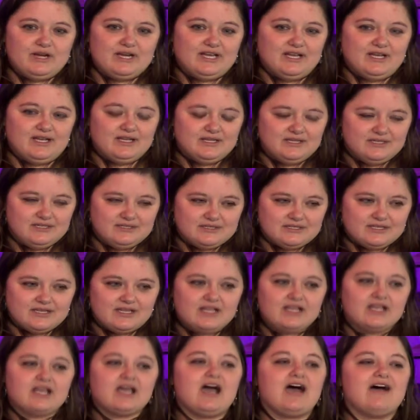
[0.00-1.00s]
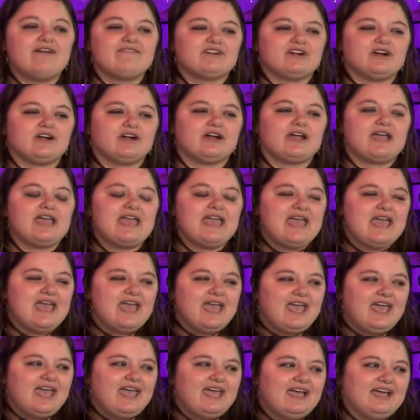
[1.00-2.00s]
to cover,
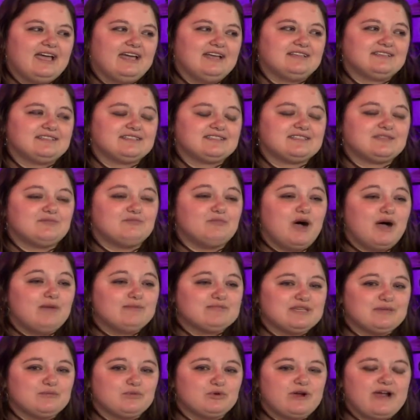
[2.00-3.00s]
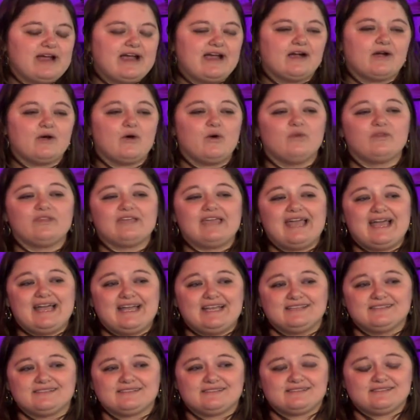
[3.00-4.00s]
and Moms in Prayer only
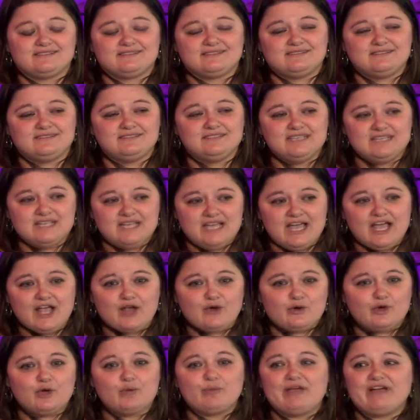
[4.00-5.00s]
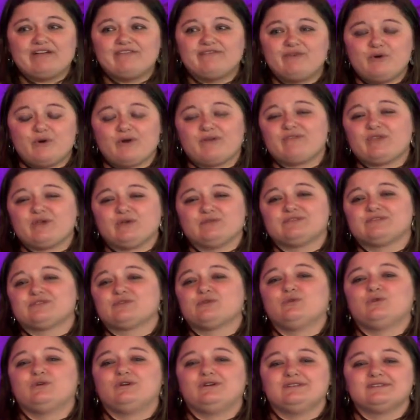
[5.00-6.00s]
has a group at 4 of those
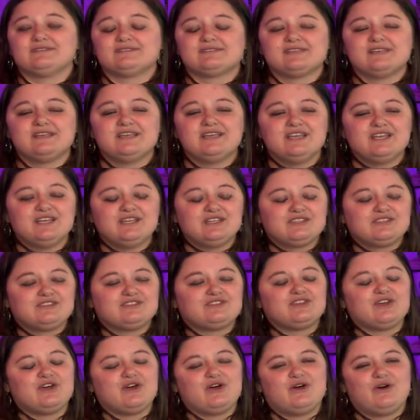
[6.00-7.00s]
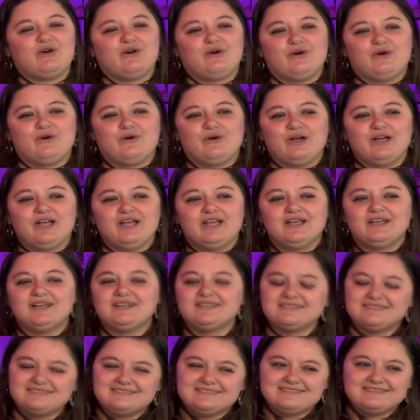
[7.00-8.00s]
schools. So
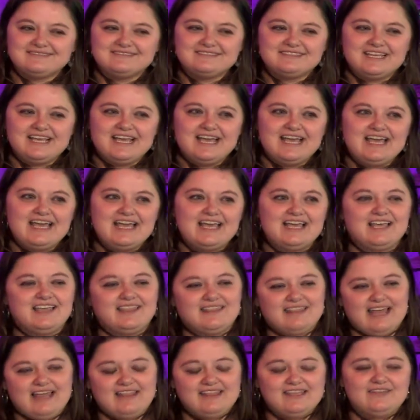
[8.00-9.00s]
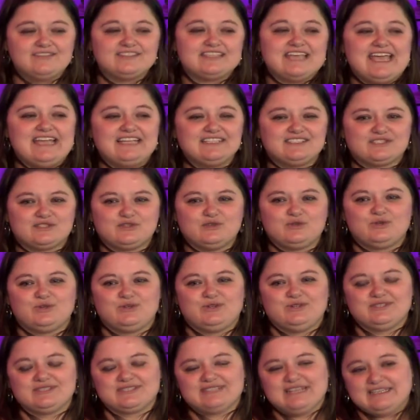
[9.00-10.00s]
that leaves 8
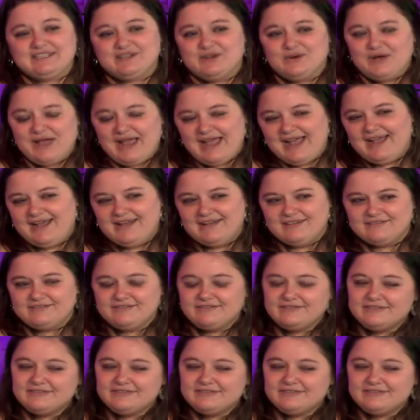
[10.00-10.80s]
schools that don't have,